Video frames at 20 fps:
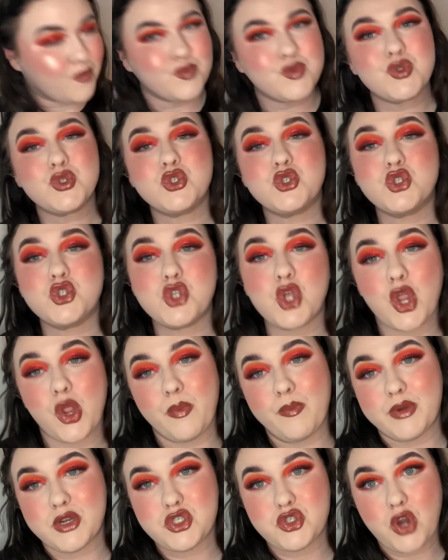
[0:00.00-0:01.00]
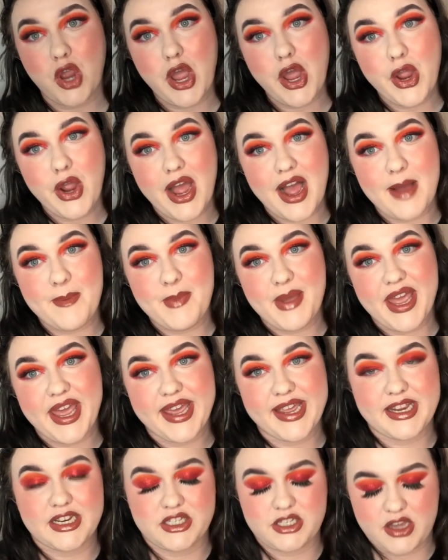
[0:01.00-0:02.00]
Super drag, I
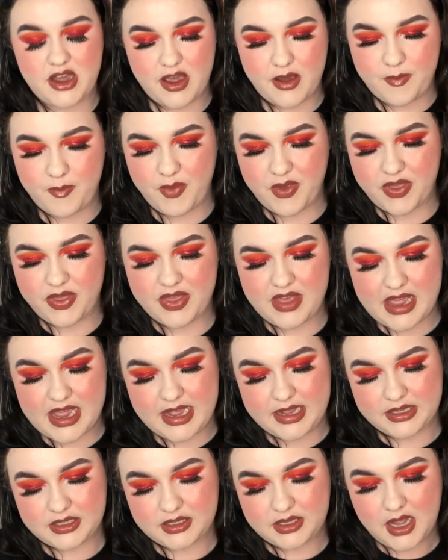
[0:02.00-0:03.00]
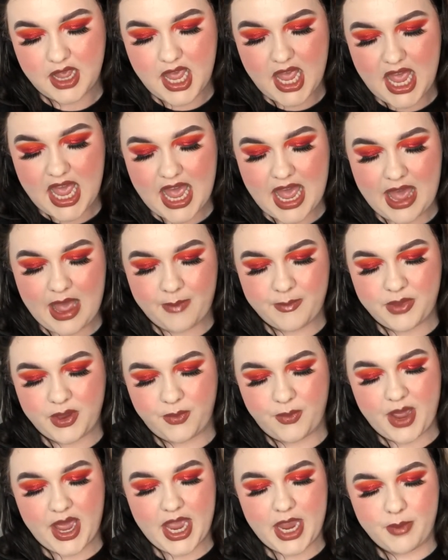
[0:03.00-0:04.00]
picked up this
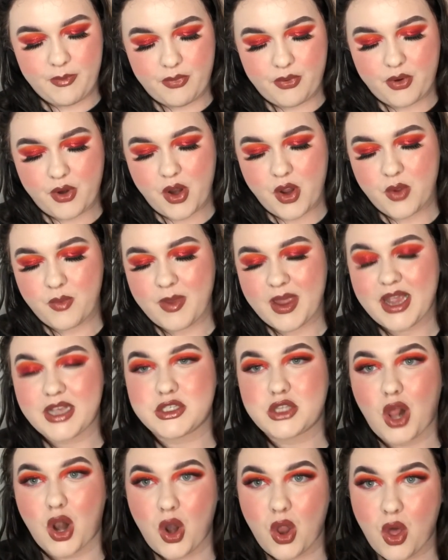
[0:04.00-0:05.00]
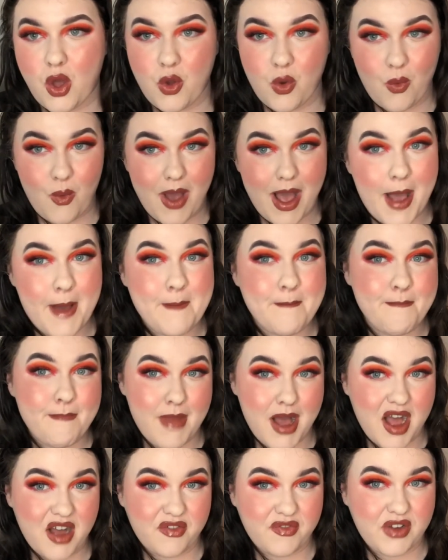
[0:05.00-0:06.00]
MUA Pro Based Longwear
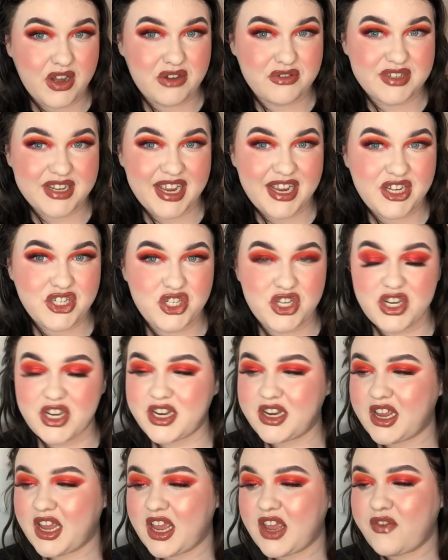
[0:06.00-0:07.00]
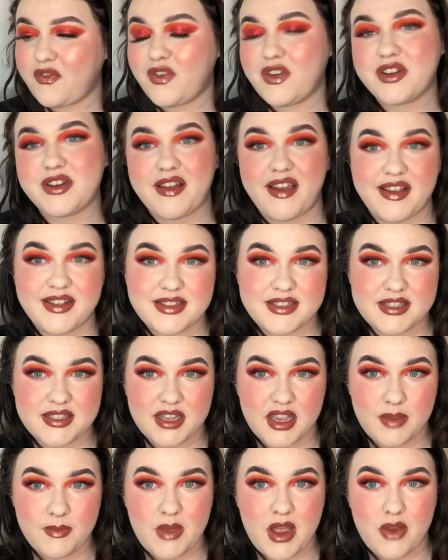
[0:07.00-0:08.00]
Matte Foundation. If you'd like to
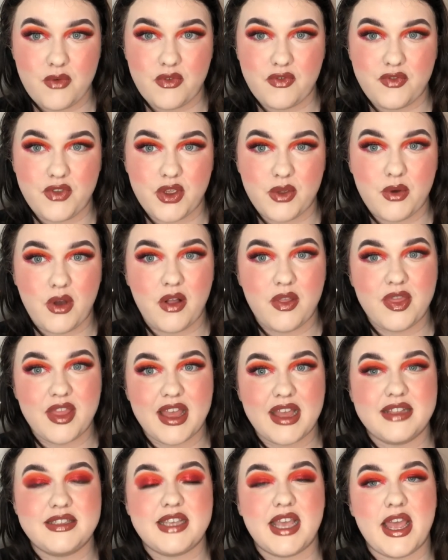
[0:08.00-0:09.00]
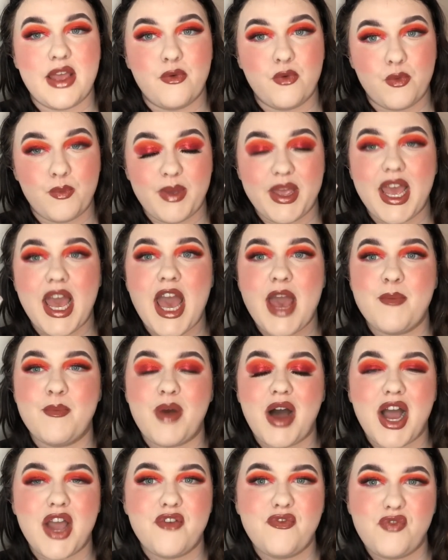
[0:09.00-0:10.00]
see my review on this, it will be in
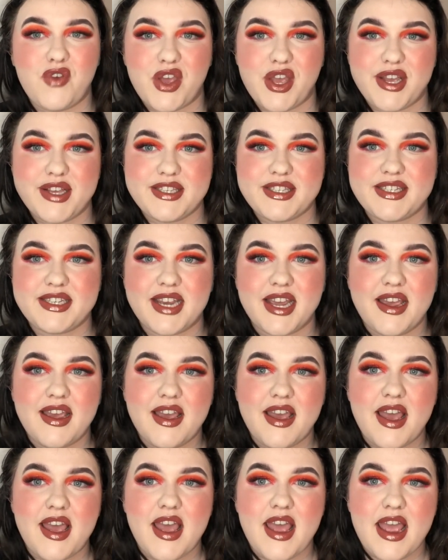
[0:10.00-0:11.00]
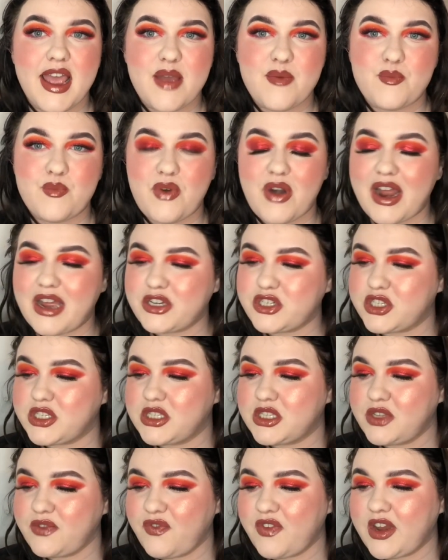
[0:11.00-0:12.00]
my first
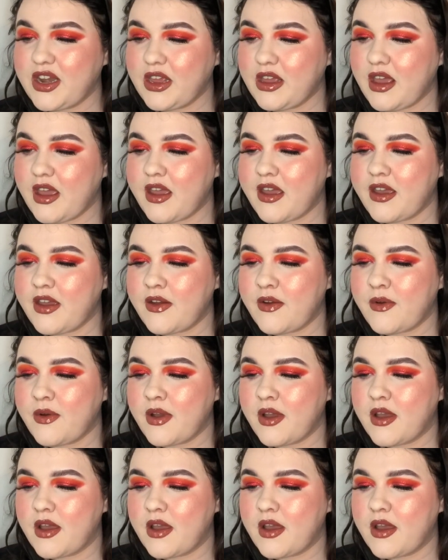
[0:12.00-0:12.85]
impressions video.